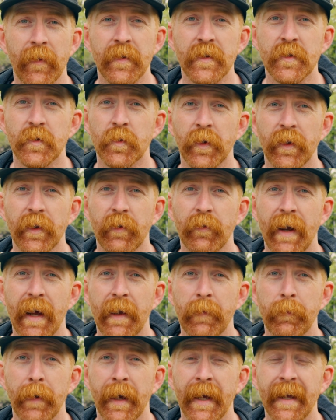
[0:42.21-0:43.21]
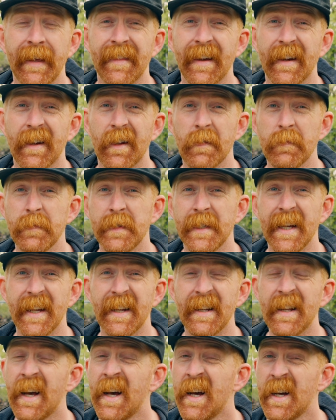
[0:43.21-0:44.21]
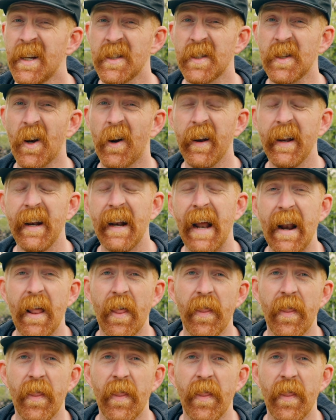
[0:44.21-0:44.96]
this really rad bike that comes in starting at